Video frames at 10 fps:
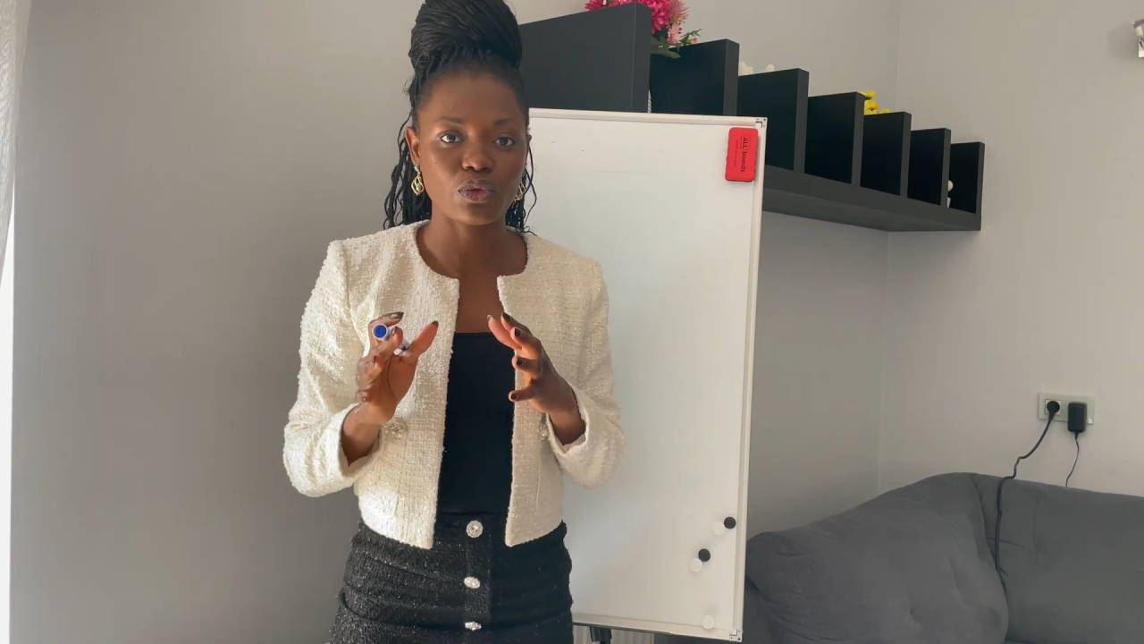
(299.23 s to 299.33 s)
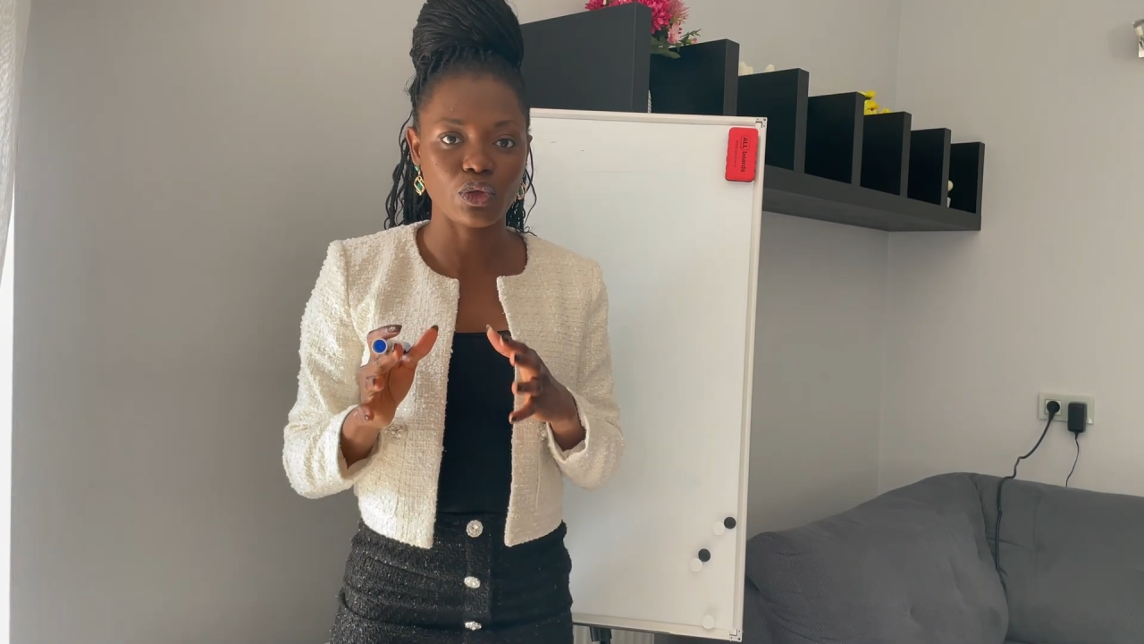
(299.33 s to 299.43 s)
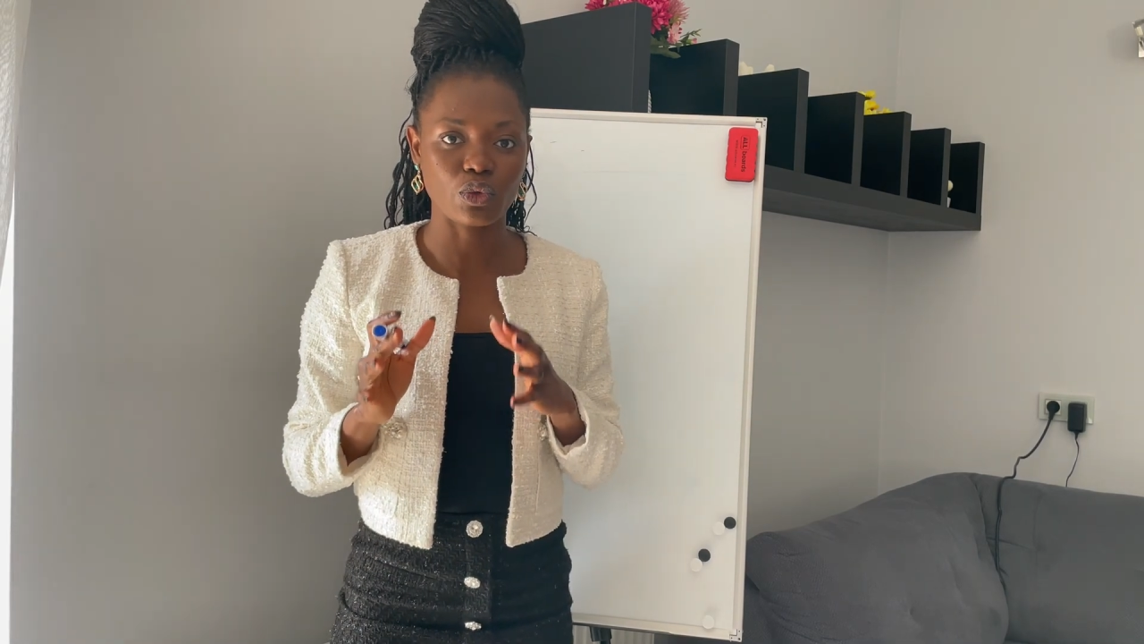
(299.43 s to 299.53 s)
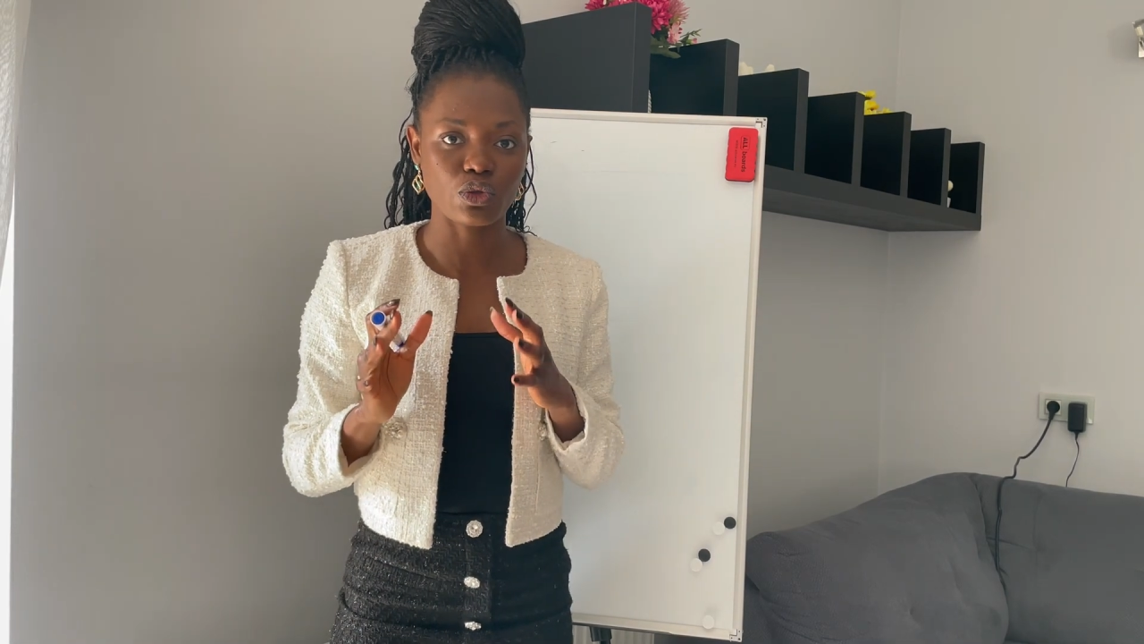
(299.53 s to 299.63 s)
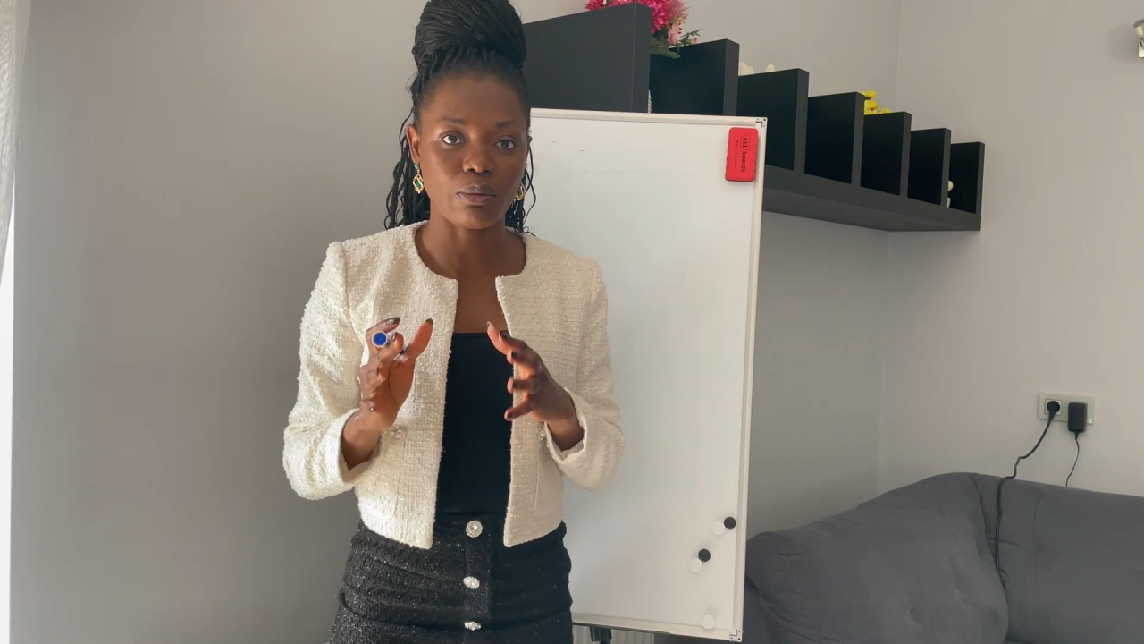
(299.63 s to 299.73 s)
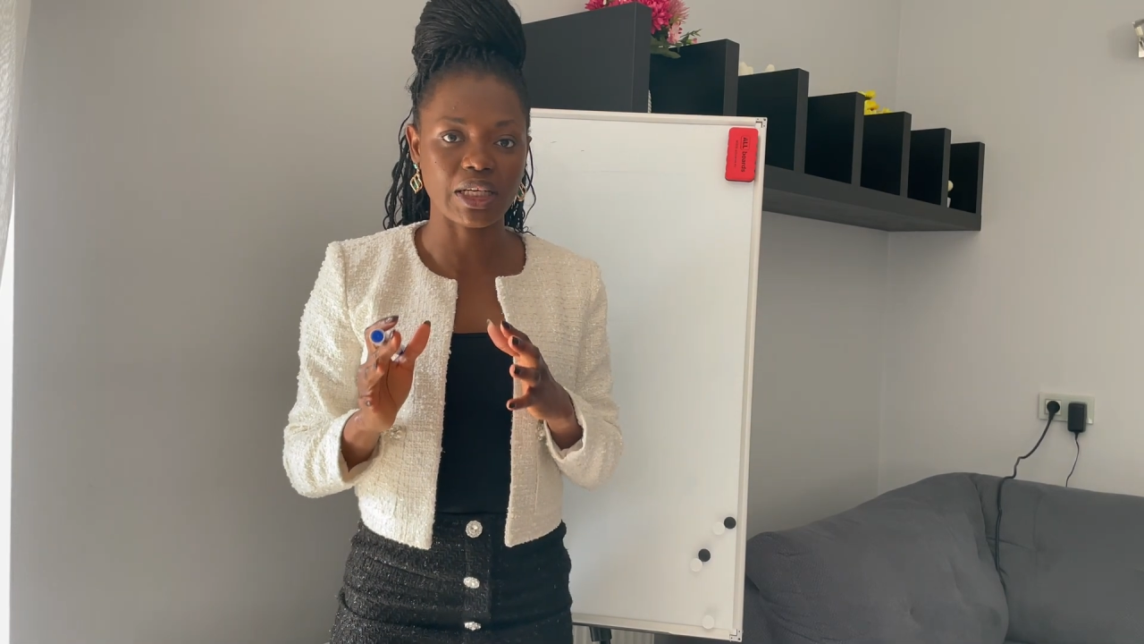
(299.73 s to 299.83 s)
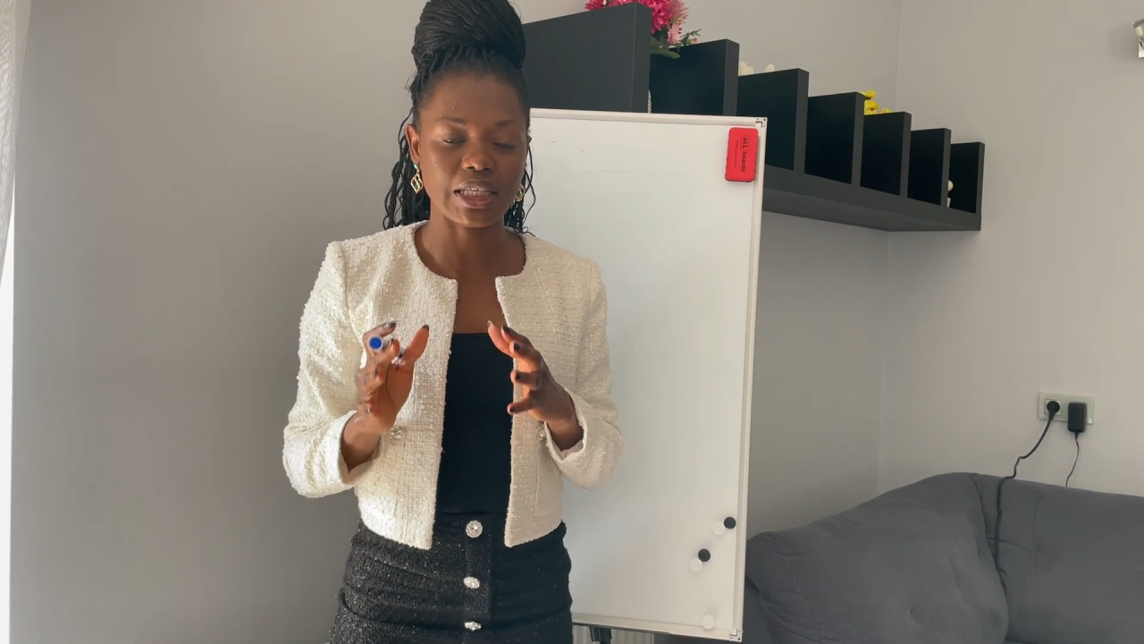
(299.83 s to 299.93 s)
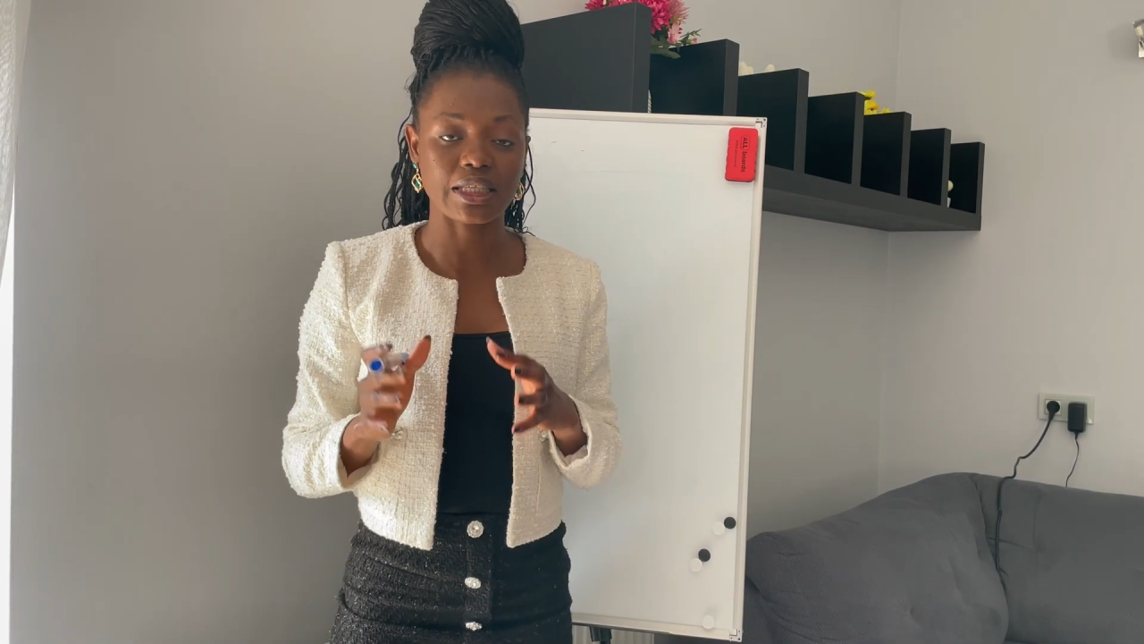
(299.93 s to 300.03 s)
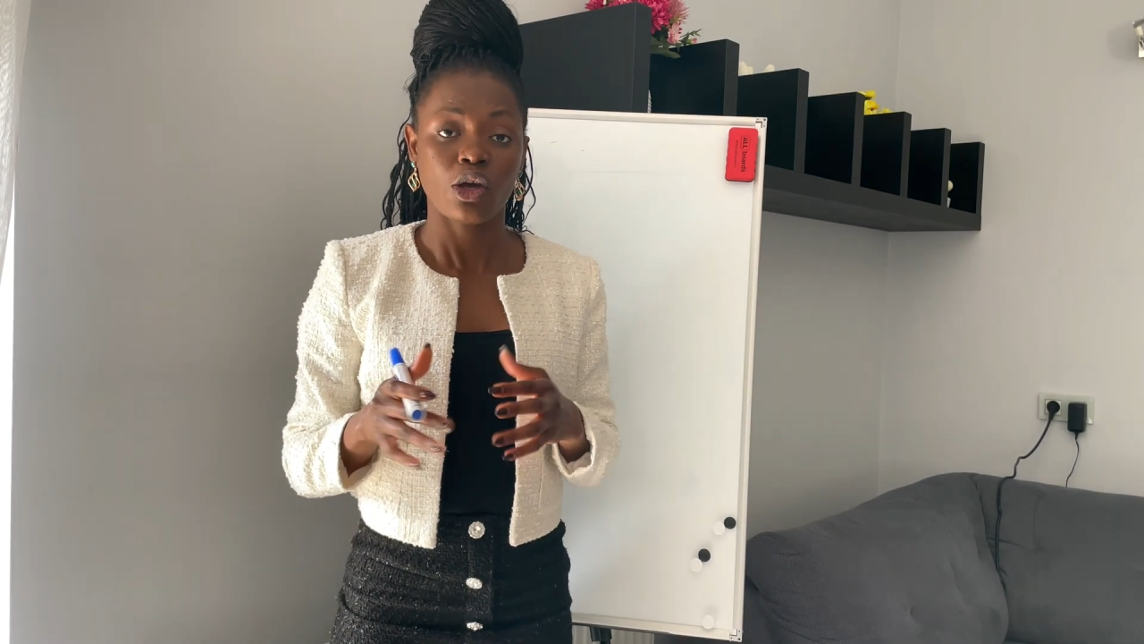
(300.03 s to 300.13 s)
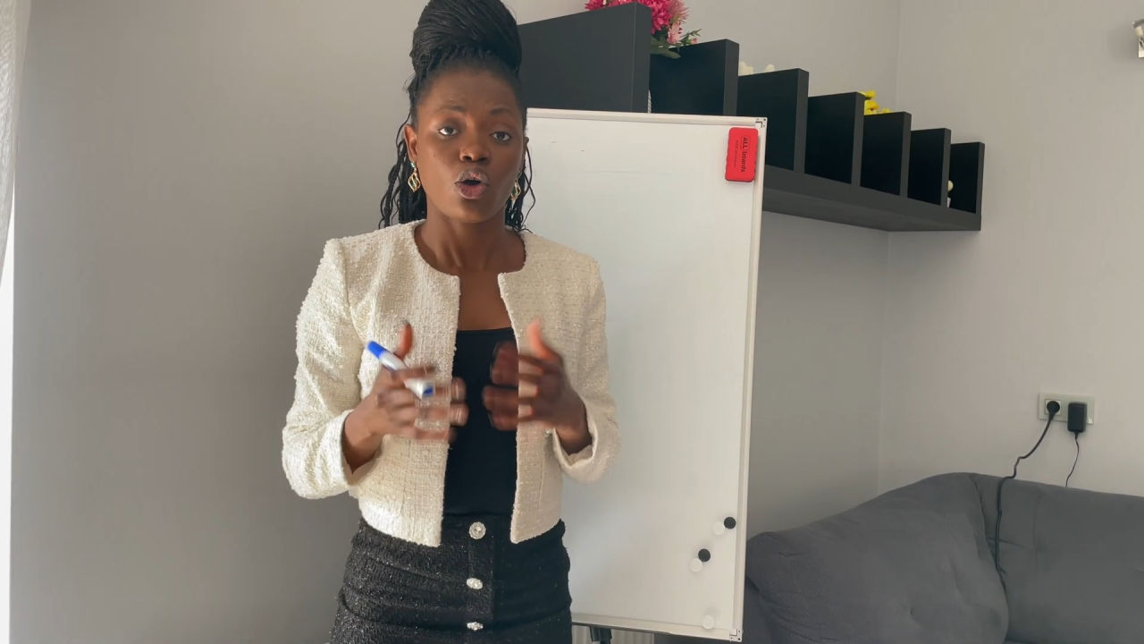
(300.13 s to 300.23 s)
subnetting.